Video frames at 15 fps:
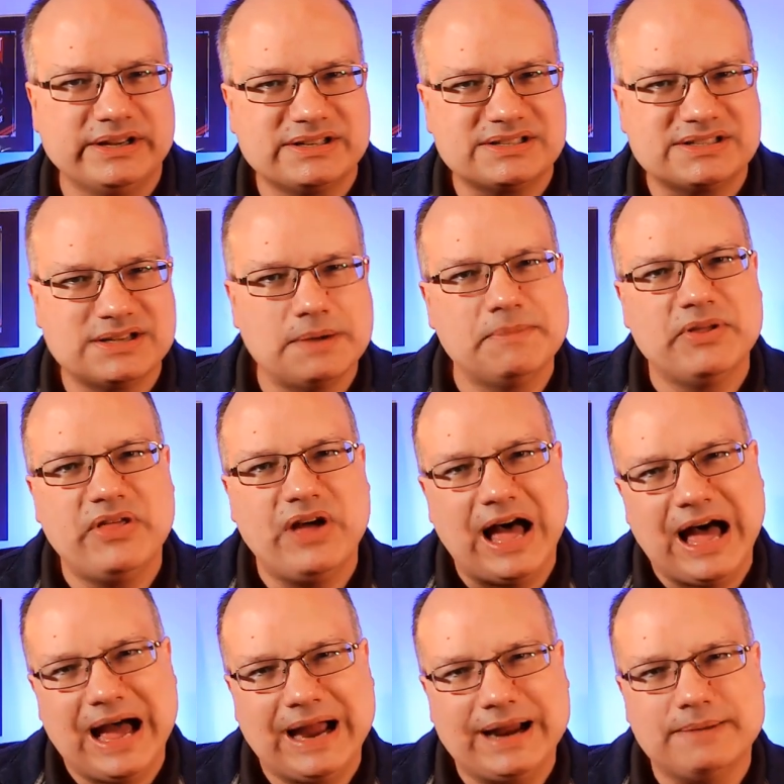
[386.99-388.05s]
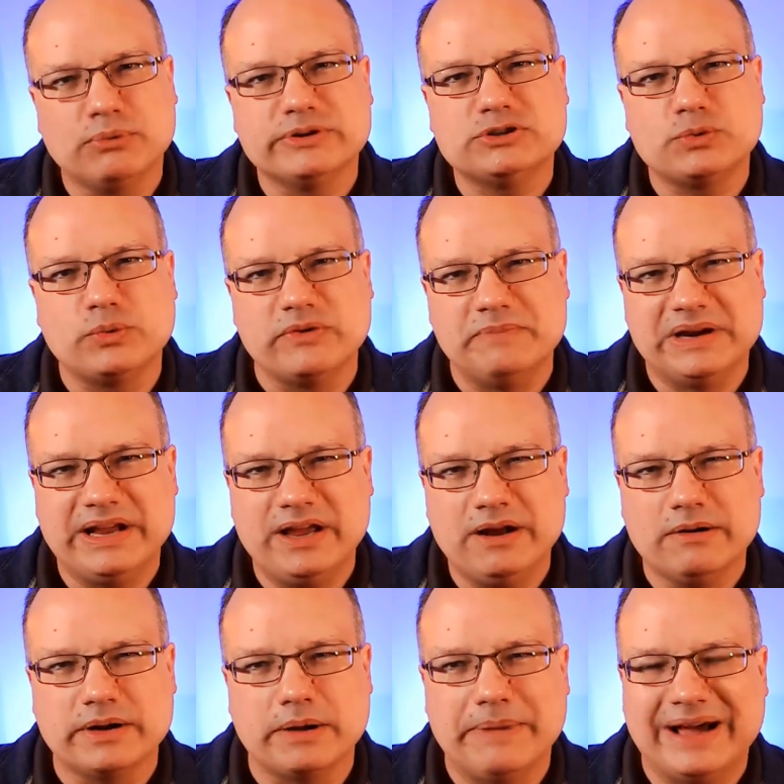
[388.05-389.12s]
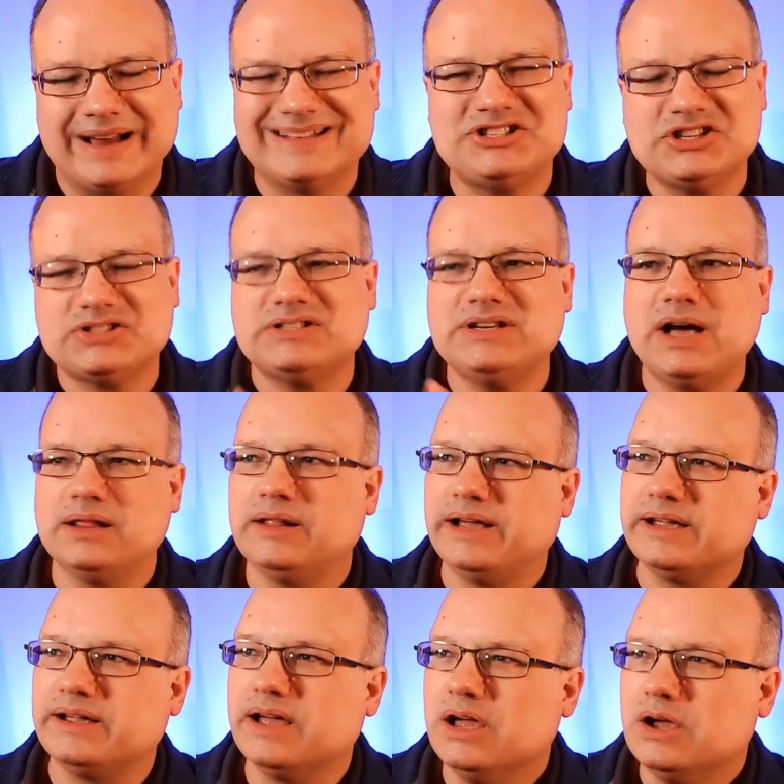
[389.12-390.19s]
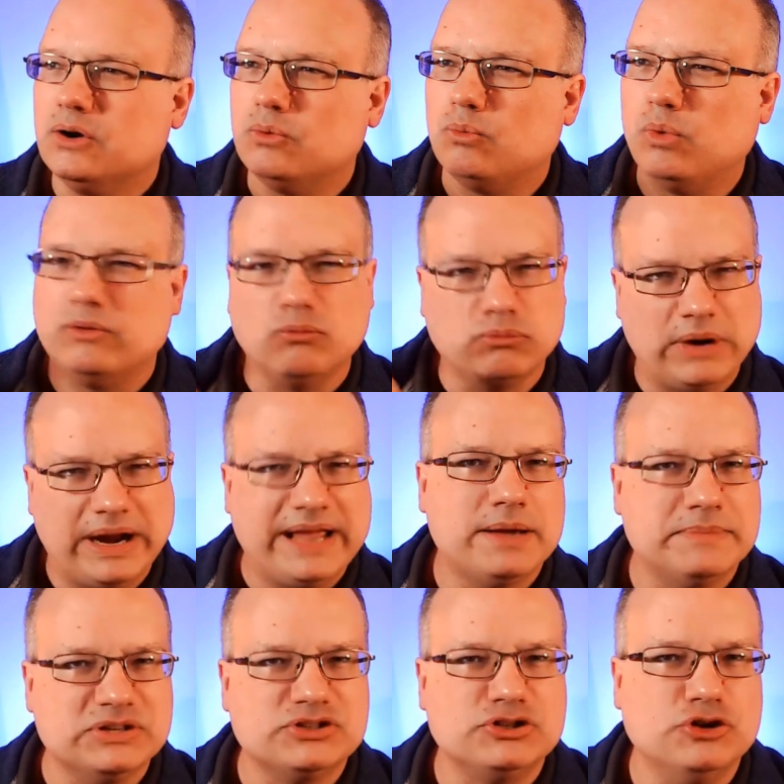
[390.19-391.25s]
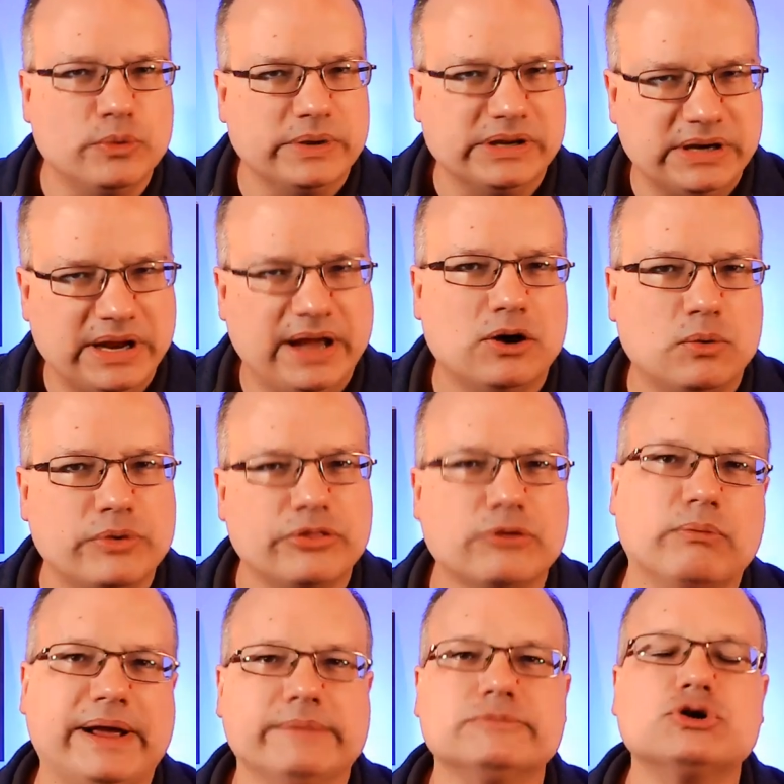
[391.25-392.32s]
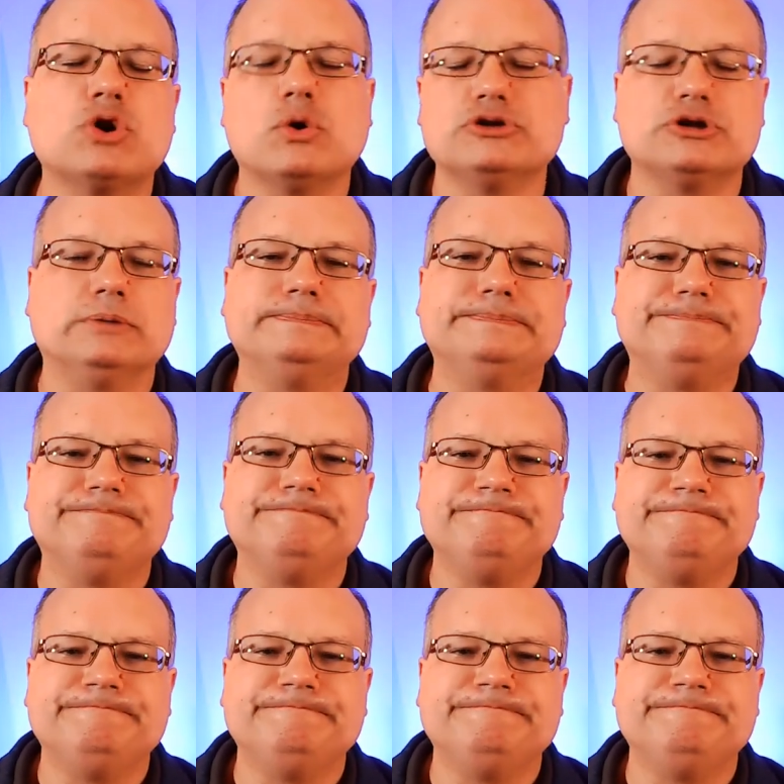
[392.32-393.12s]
like some of the hybrids we've been hearing about. It's just not like what Ram is doing now with the Ram Charger.